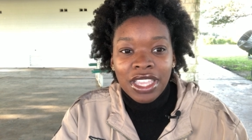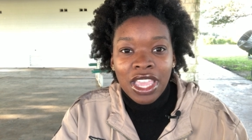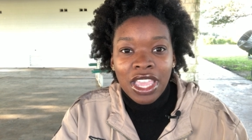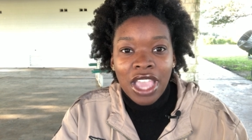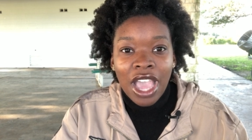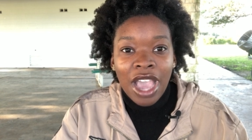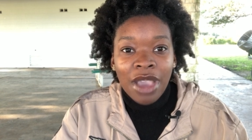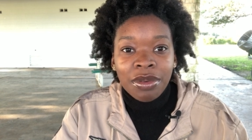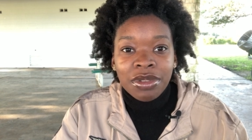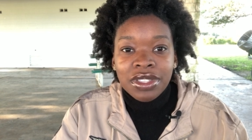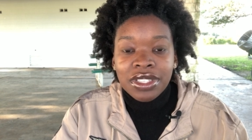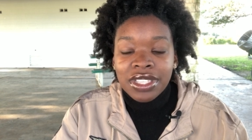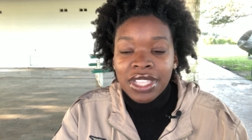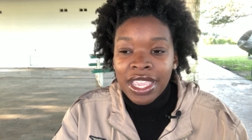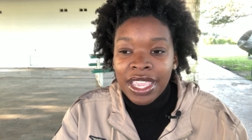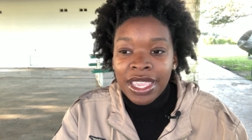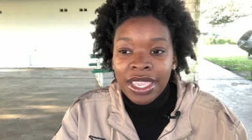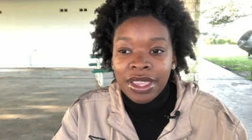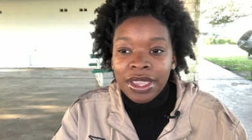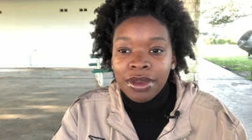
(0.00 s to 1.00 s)
I would
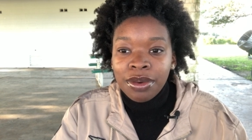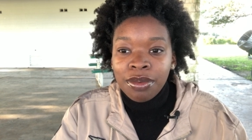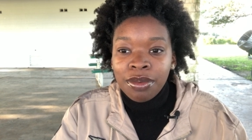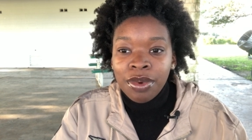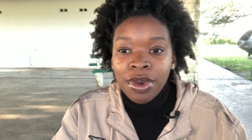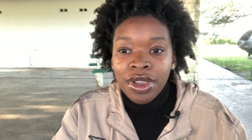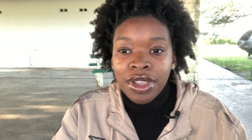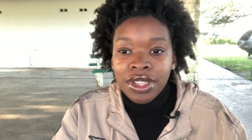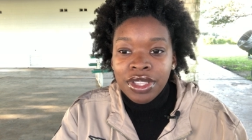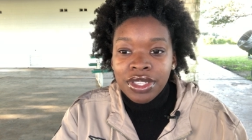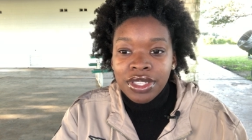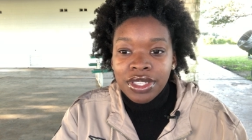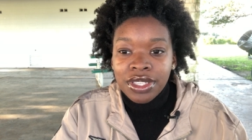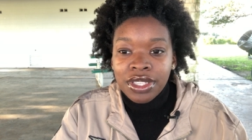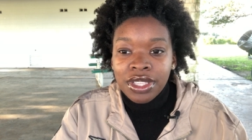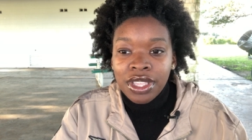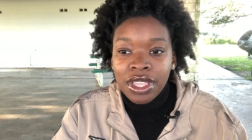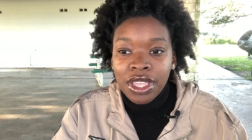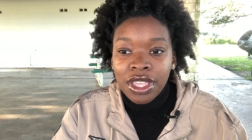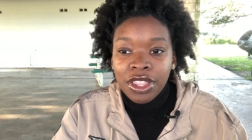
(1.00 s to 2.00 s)
say, was
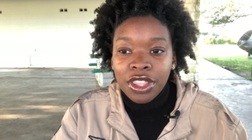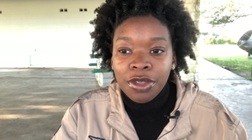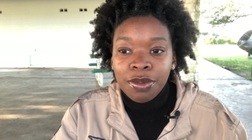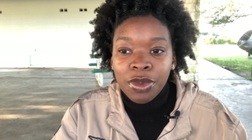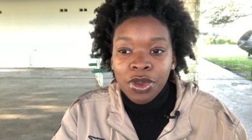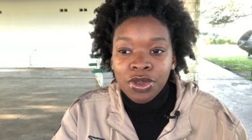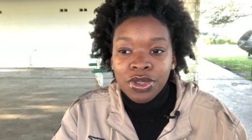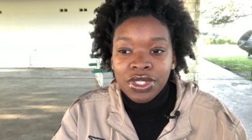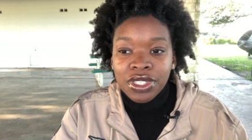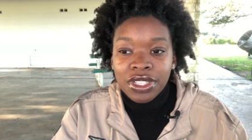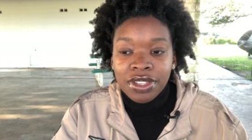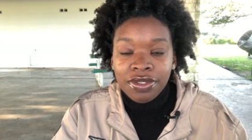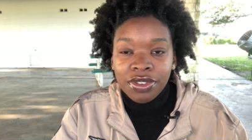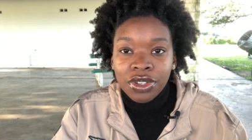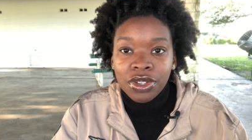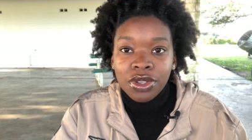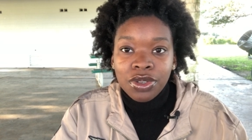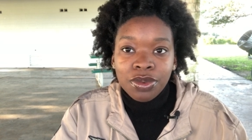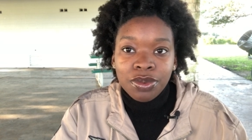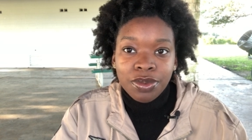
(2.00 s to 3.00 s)
the most
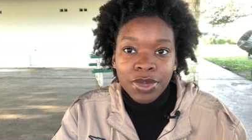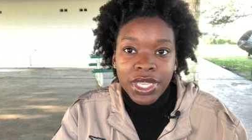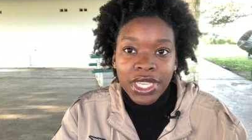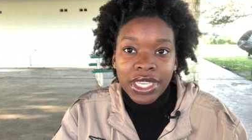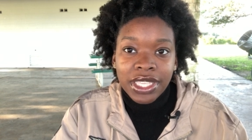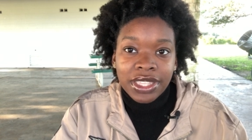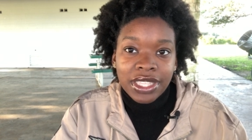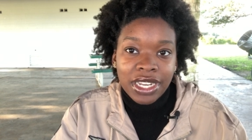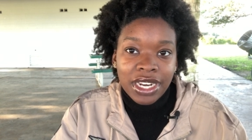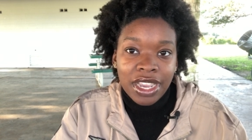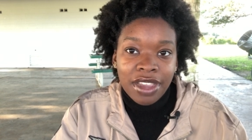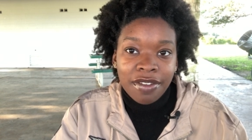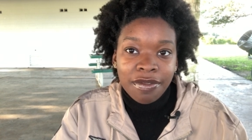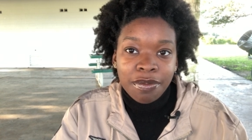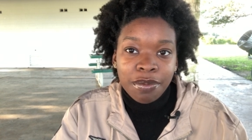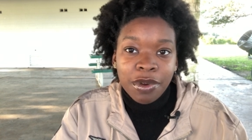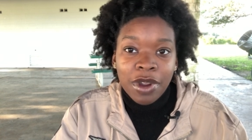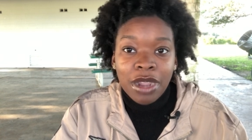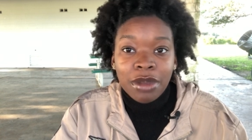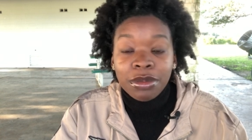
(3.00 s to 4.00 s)
difficult week that I've
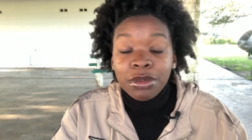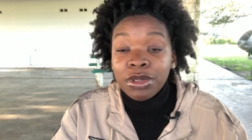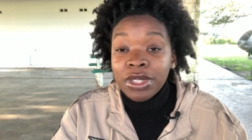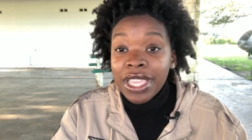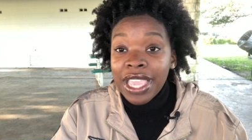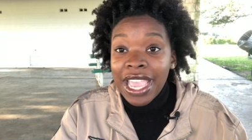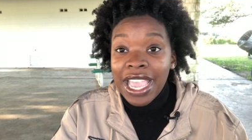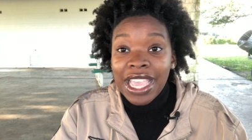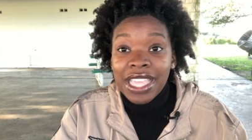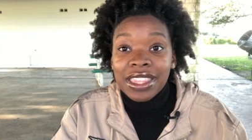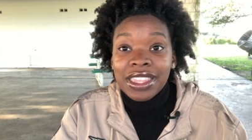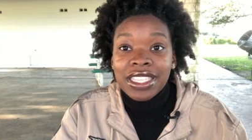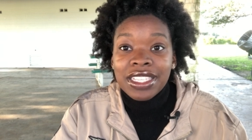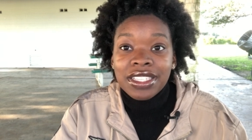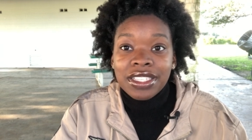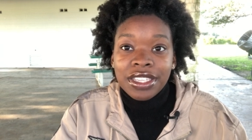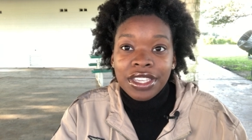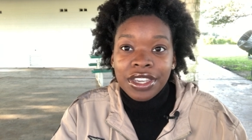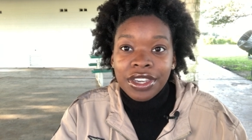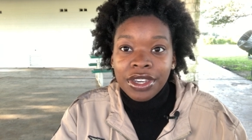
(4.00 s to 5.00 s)
probably had this
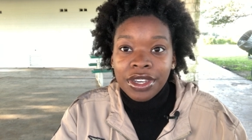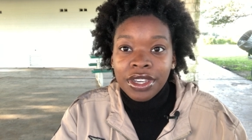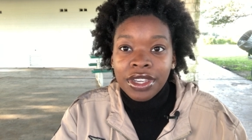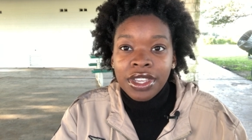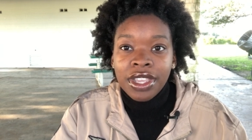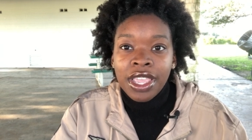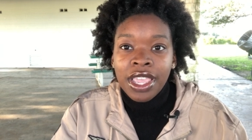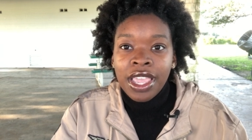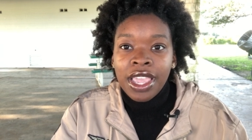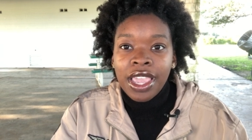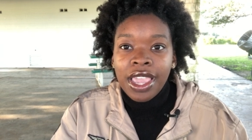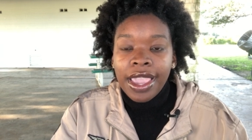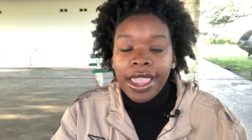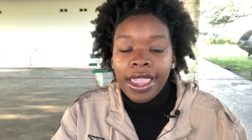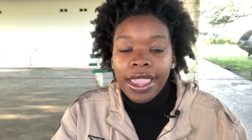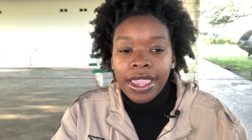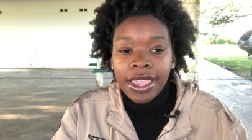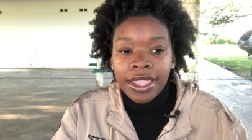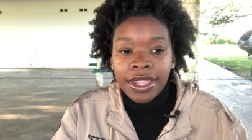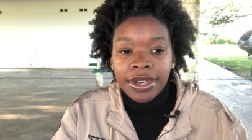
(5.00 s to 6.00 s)
year.
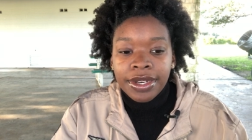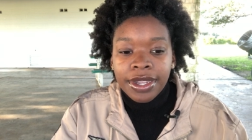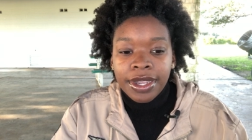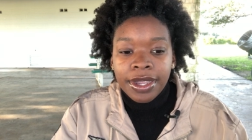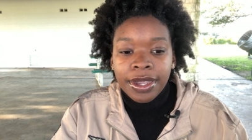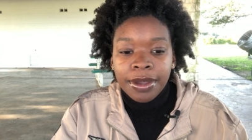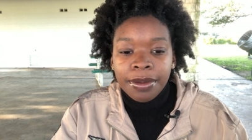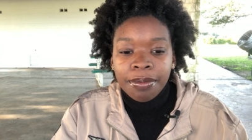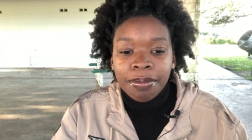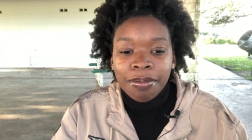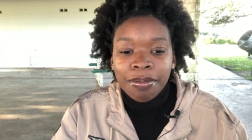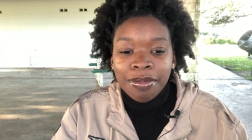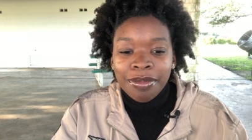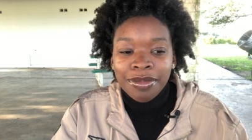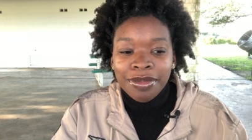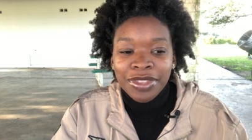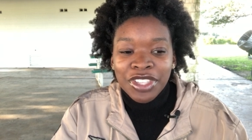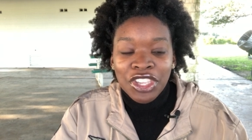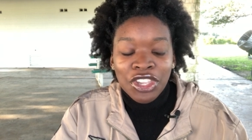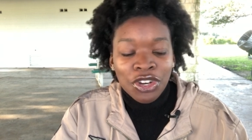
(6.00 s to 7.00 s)
And, um,
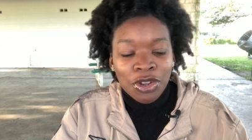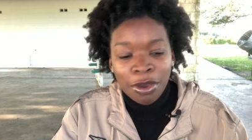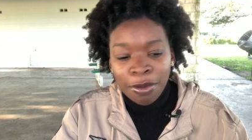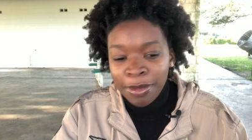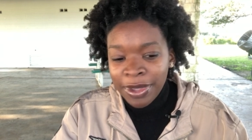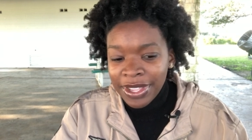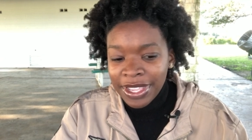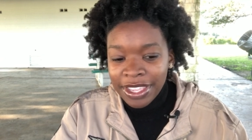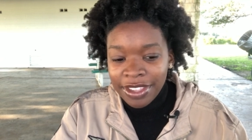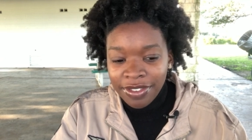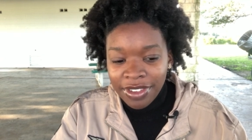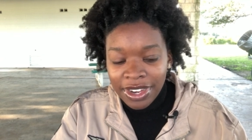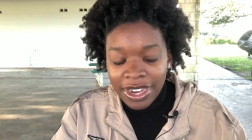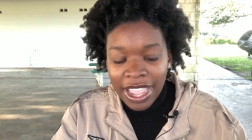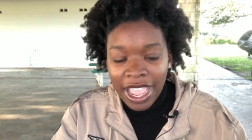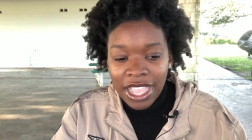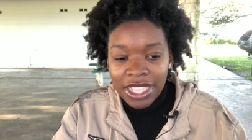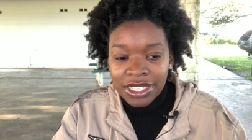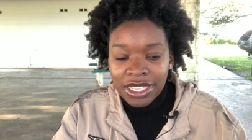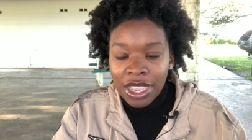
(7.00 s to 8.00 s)
you know, but even
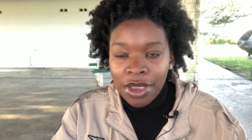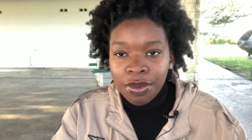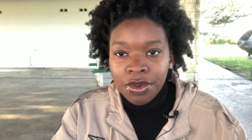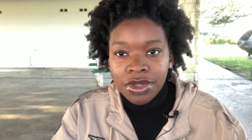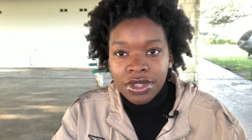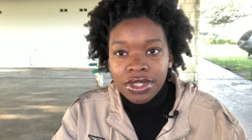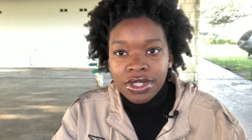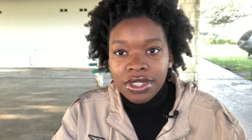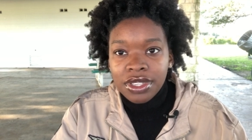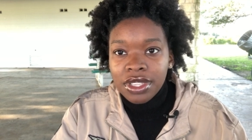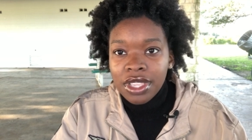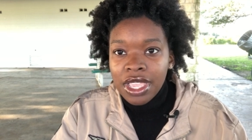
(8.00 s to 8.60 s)
as I was,